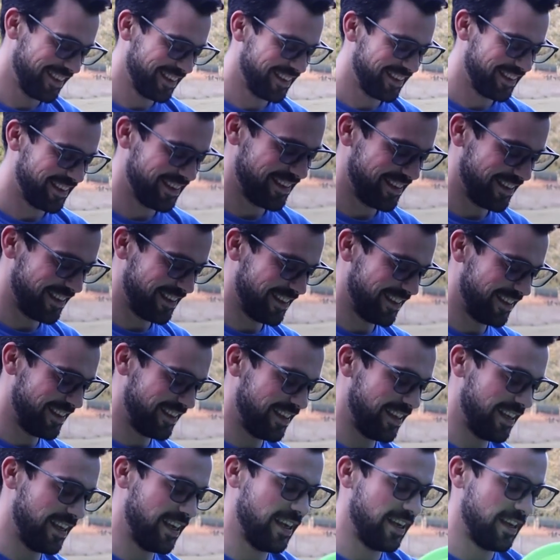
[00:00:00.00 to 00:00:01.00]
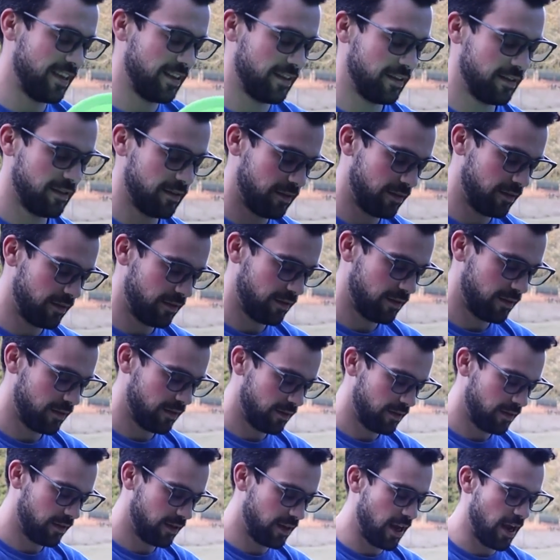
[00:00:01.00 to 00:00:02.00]
he likes yeah. the Teebird
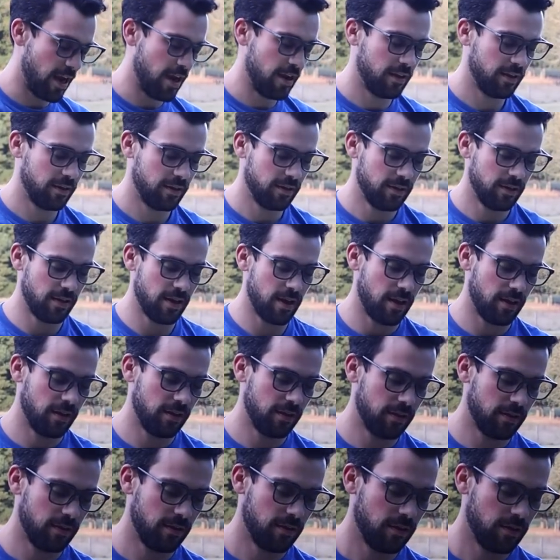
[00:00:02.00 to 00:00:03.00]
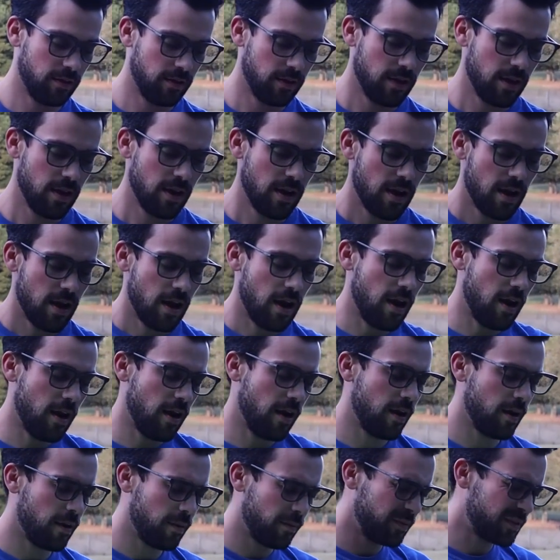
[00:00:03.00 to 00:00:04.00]
better. Yeah. Okay, why?
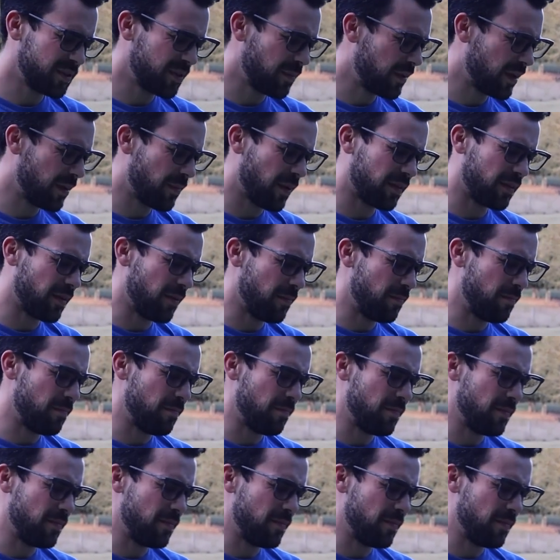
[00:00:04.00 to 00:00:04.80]
Um, something about the